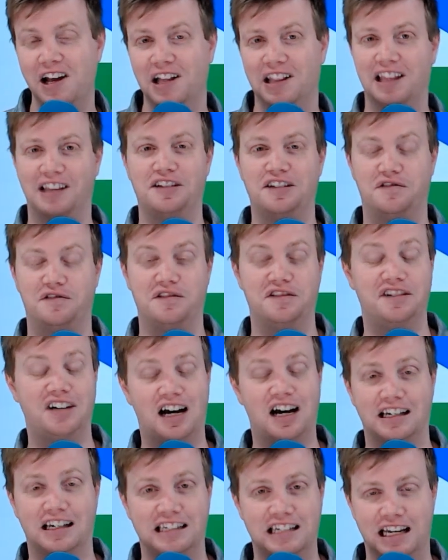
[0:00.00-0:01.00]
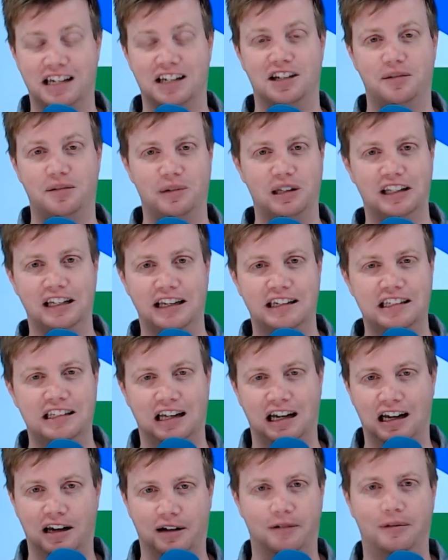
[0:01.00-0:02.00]
that this was not intended to be leaked,
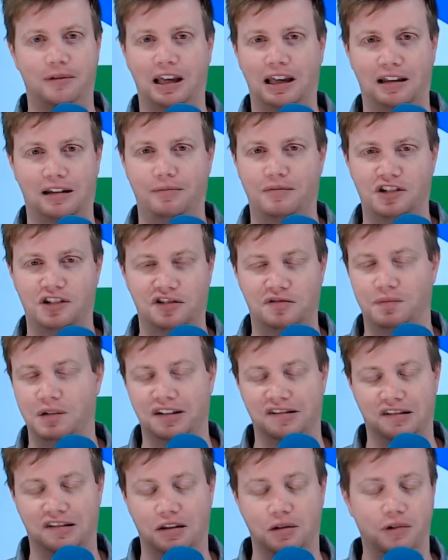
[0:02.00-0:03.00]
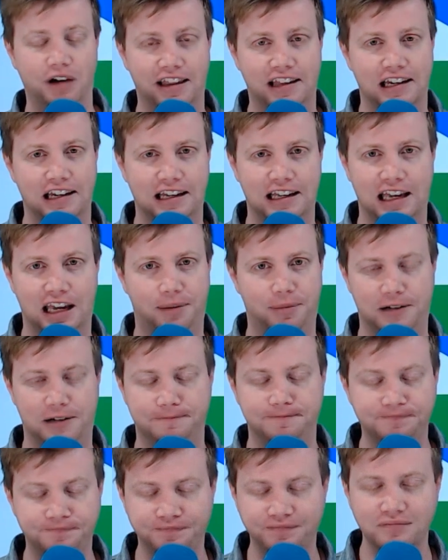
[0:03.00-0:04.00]
um, just because of the way that it came out.
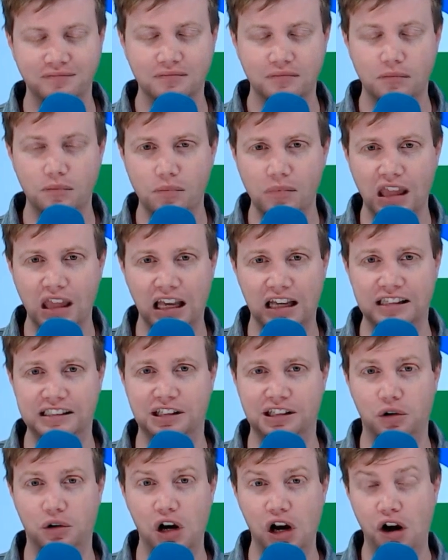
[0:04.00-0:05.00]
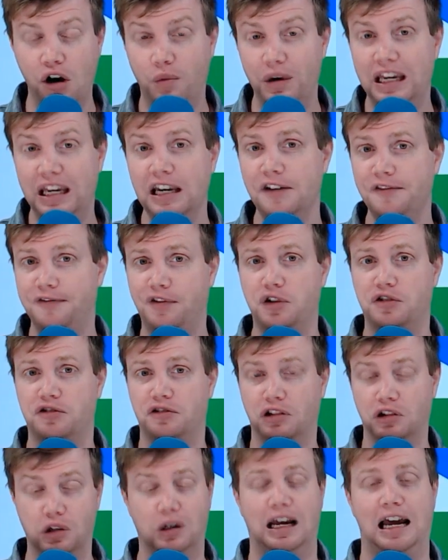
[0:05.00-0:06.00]
And so we get a first
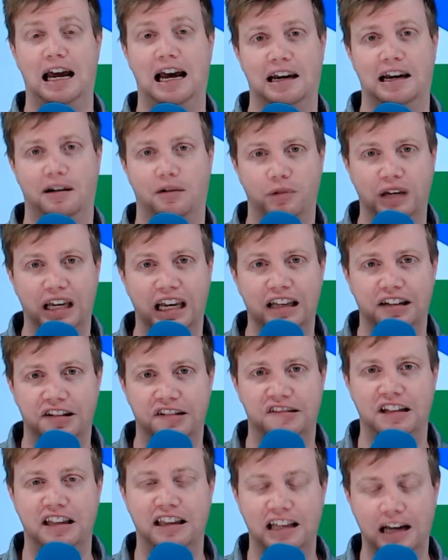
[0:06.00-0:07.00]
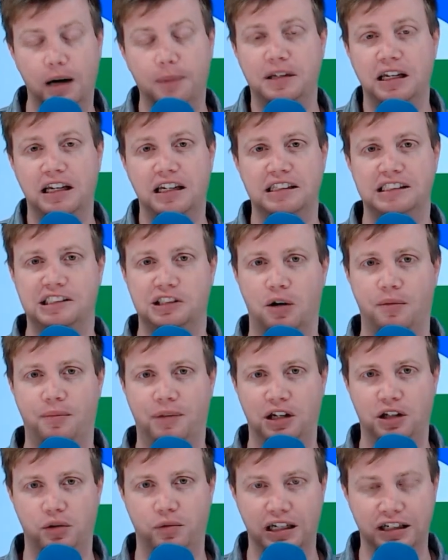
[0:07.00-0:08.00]
look at it. We get to see the updated start
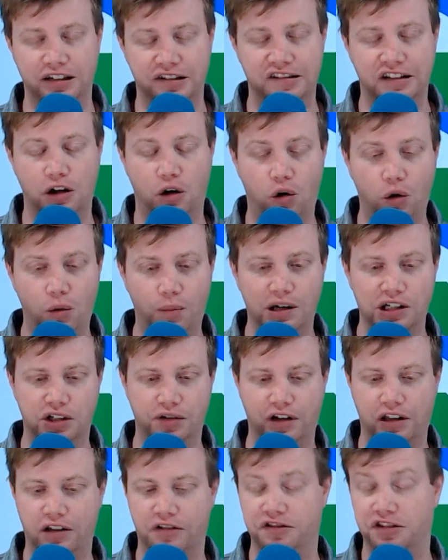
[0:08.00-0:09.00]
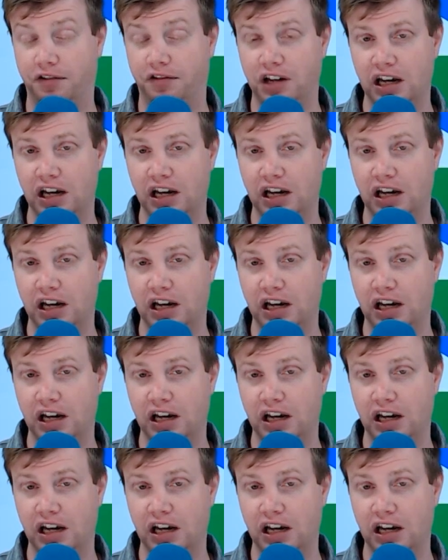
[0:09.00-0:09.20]
menu. We get to see a whole bunch of other stuff.